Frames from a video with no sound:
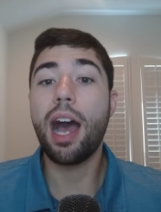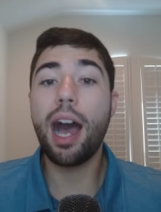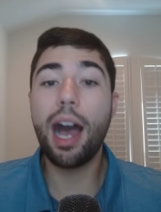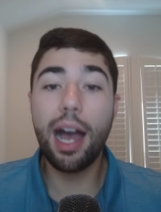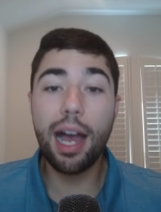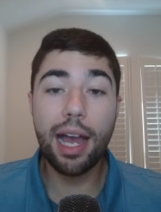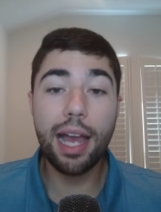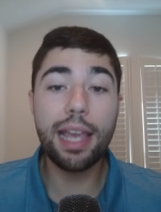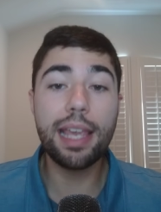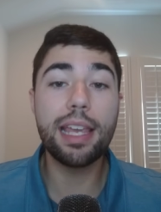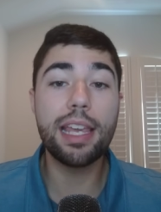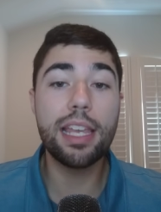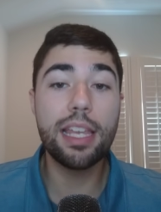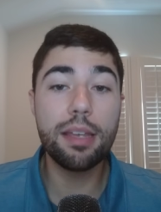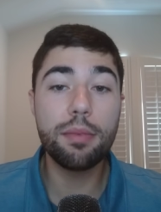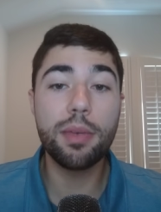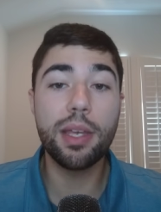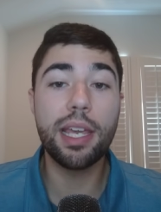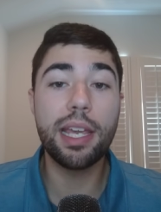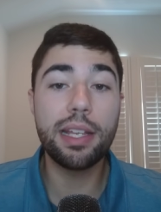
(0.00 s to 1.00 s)
I
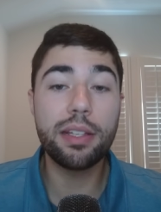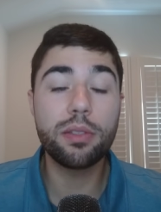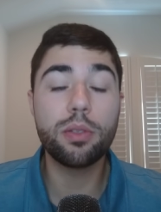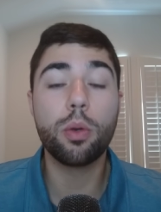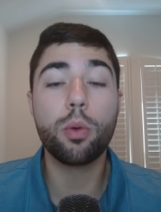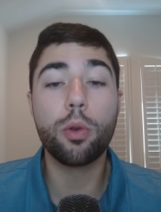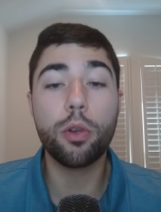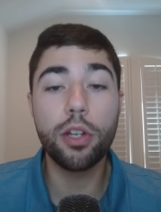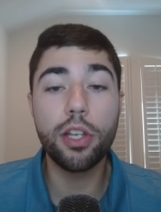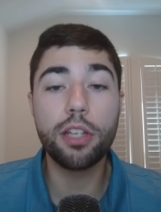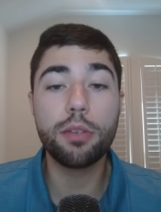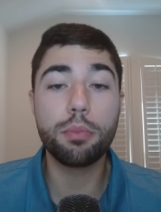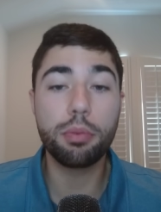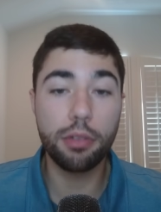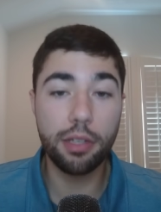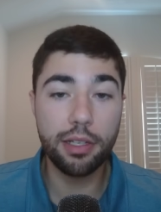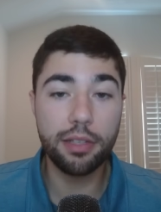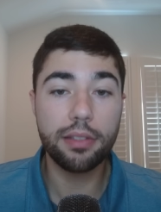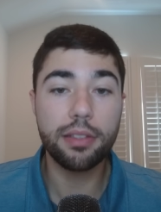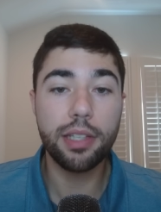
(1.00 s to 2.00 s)
am a Taurean
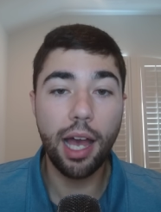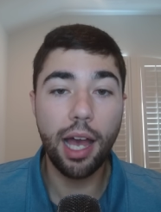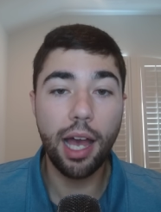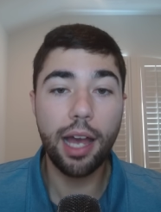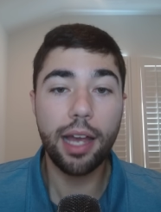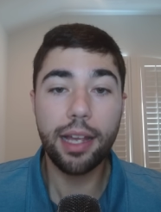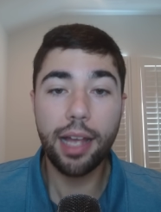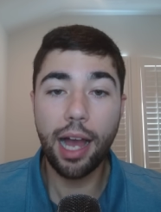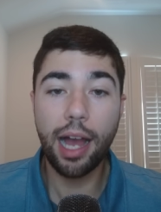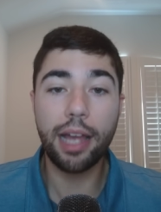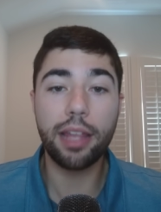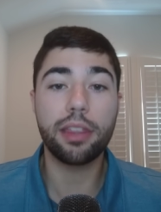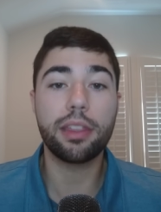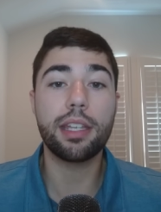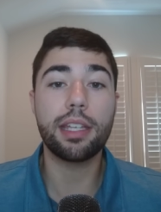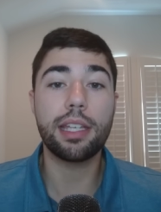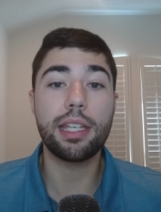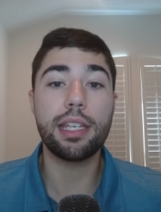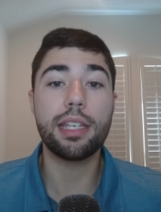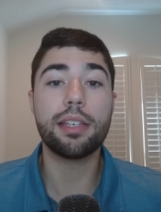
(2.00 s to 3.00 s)
Prince guy. I
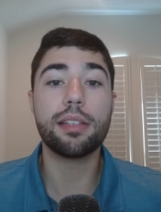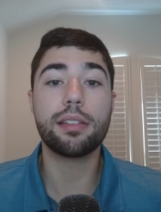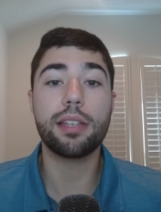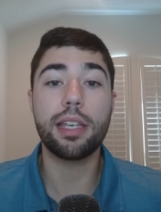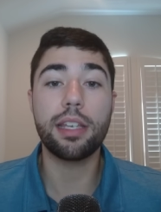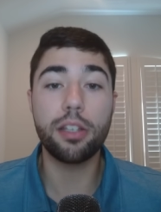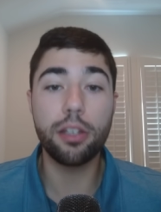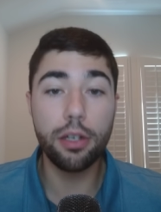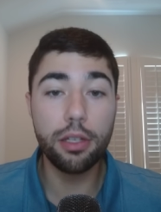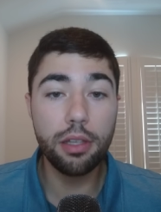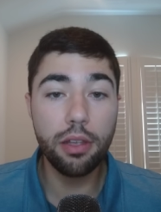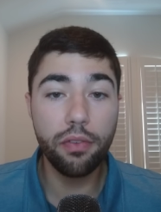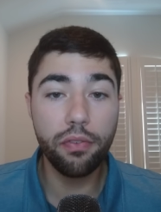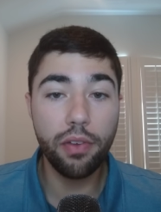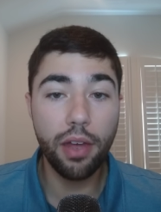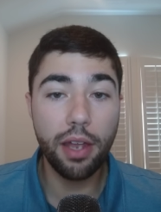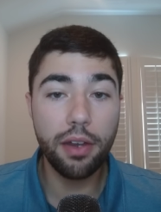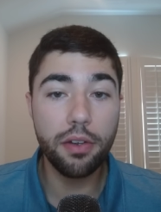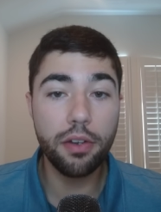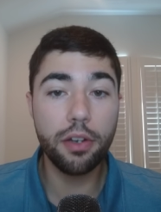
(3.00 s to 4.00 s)
think he is a good
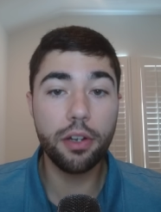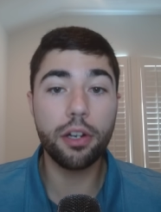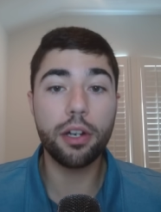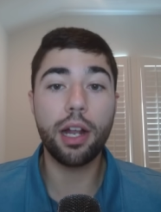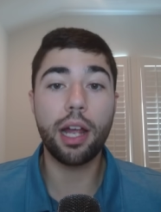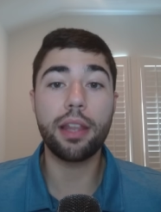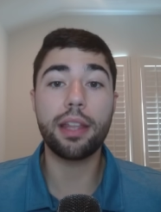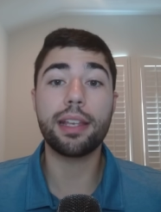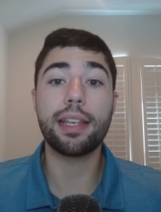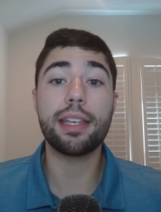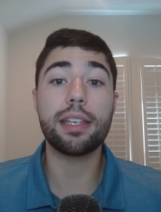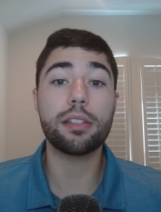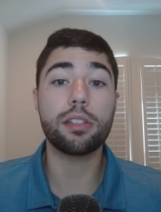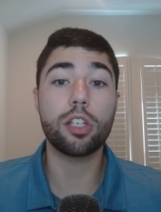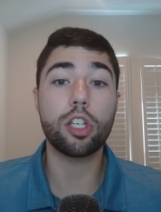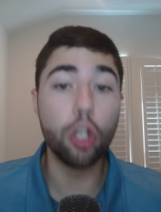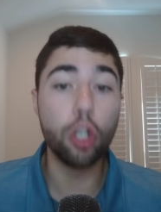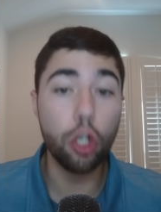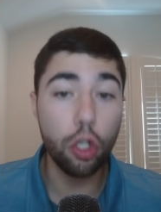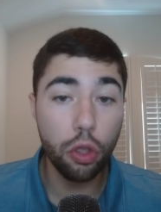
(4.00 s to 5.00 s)
defender. I think he is a
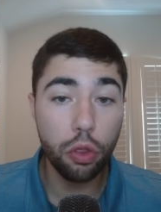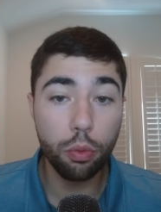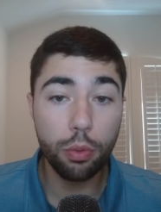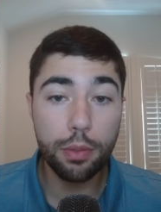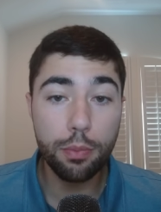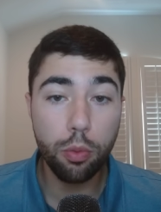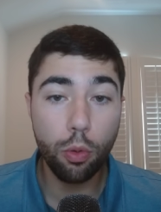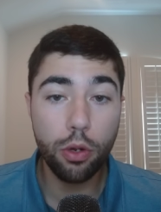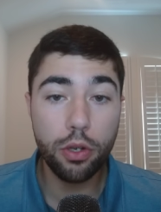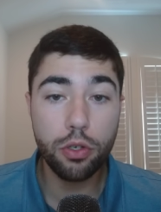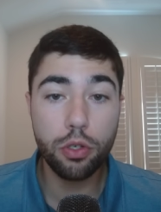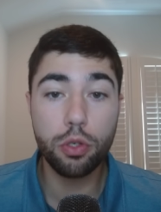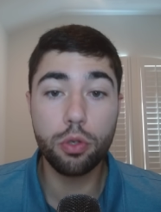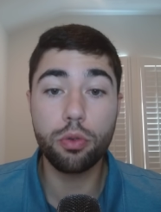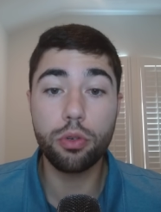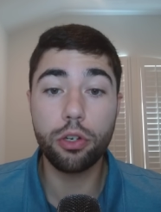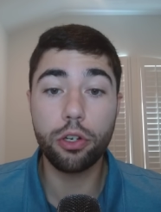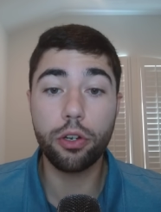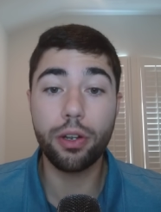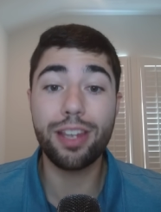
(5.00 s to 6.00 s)
good three-point
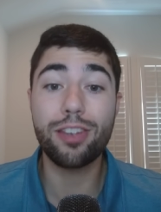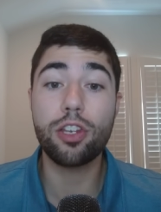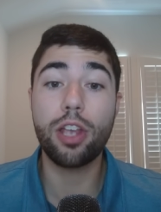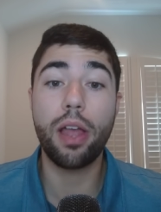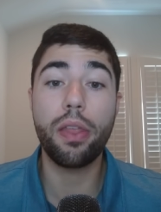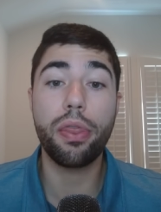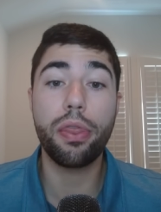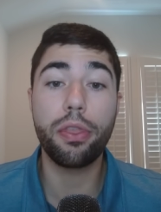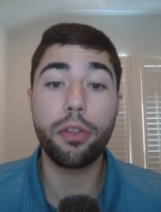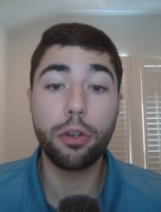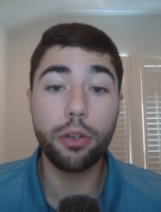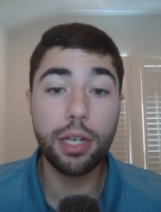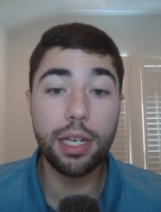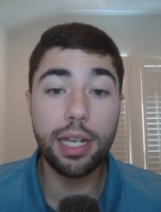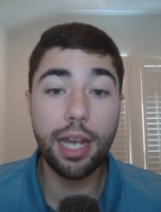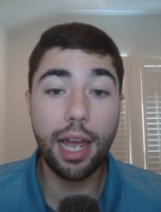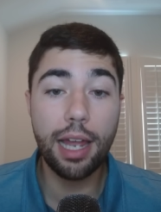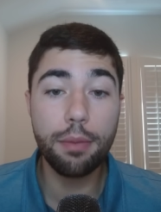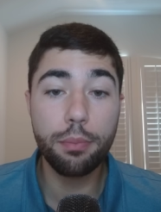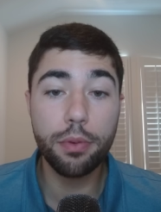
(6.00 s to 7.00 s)
shooter. He shot
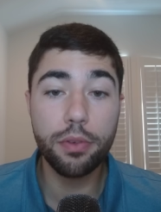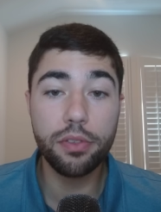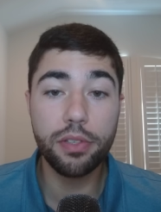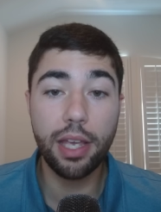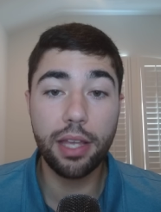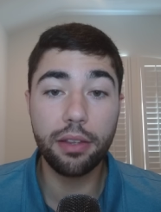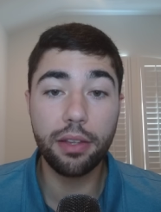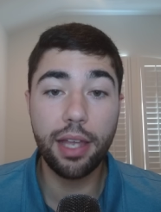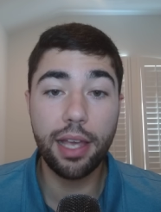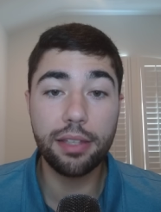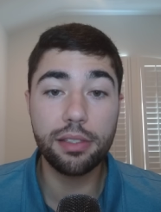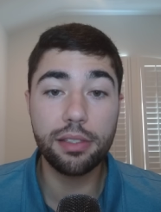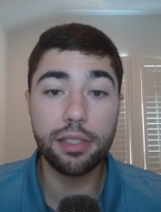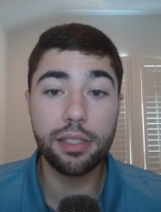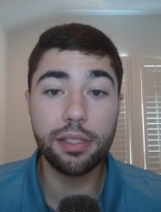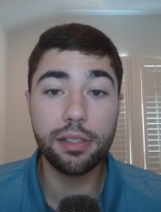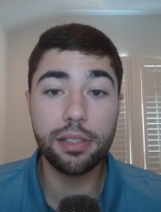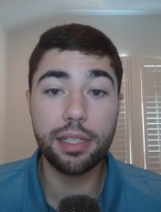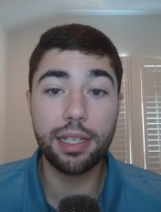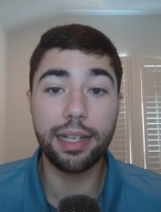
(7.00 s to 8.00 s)
thirty-nine percent last
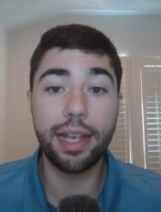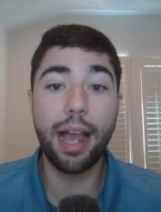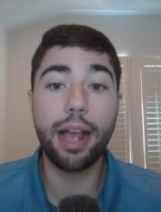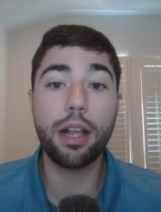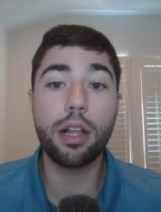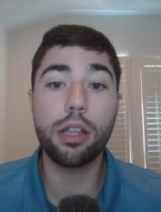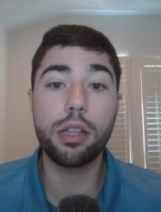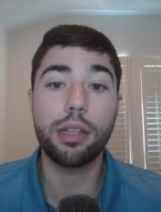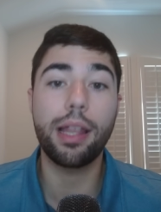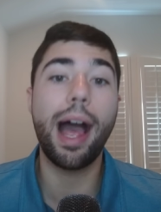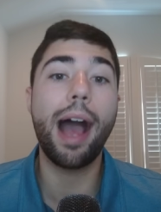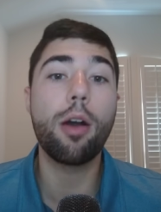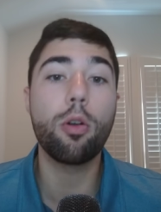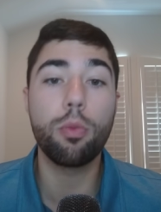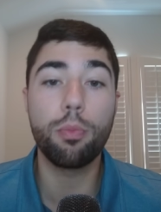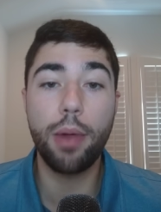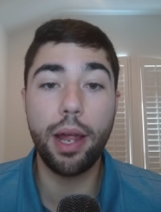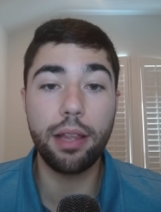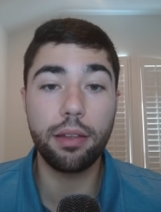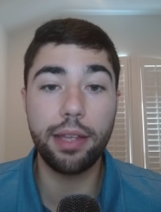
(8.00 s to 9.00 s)
season and got
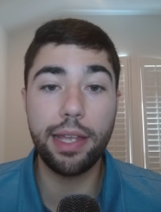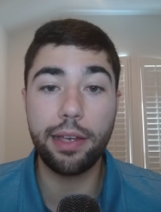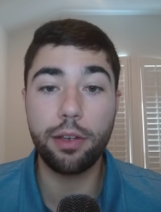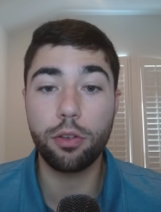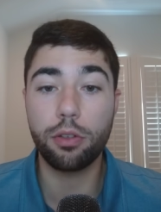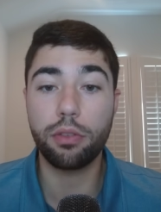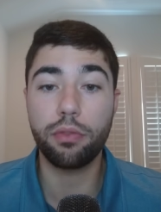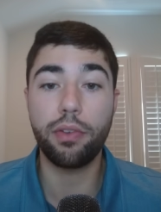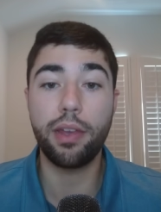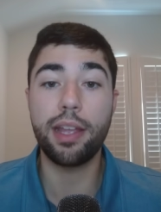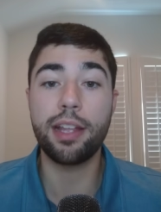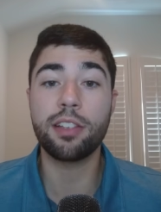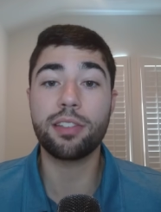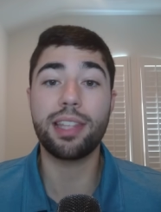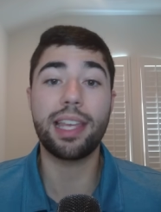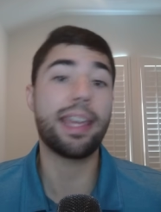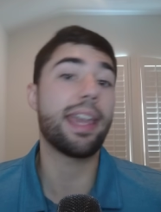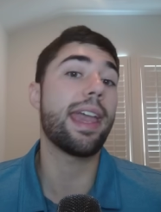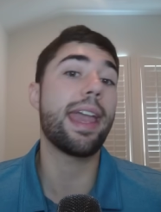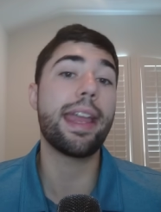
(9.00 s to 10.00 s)
clowned by Lakers fans.
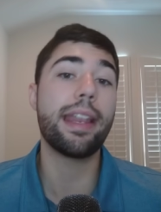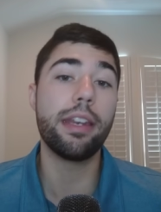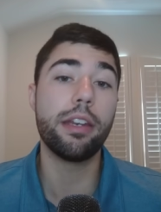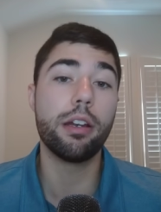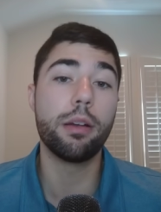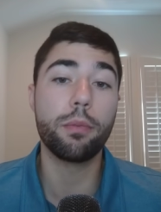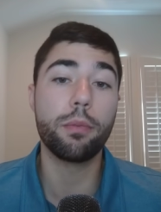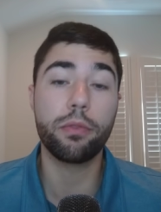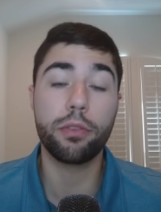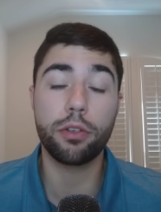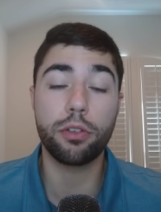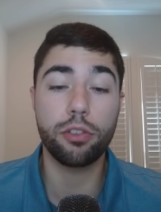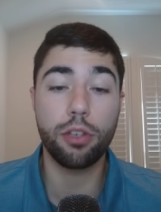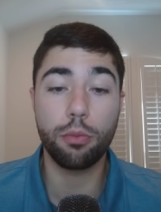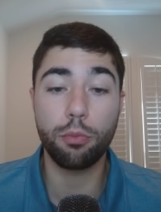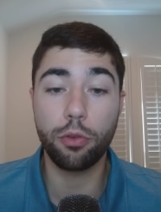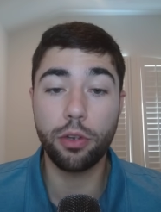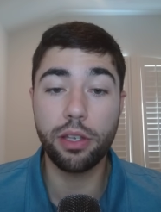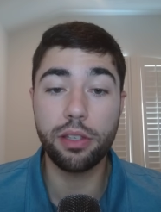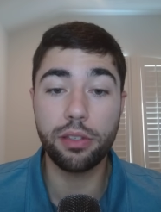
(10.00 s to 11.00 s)
They hated him for
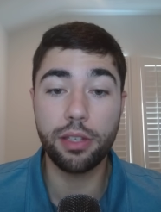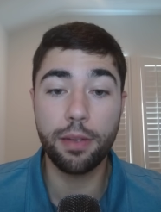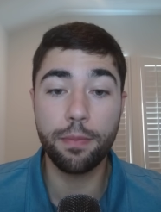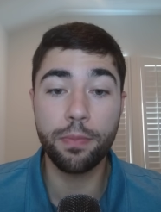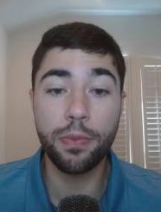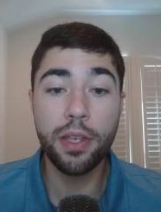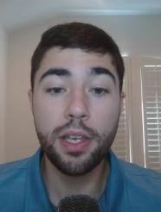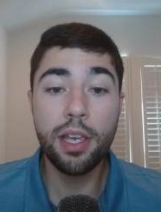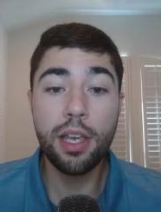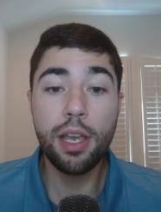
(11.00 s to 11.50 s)
some reason.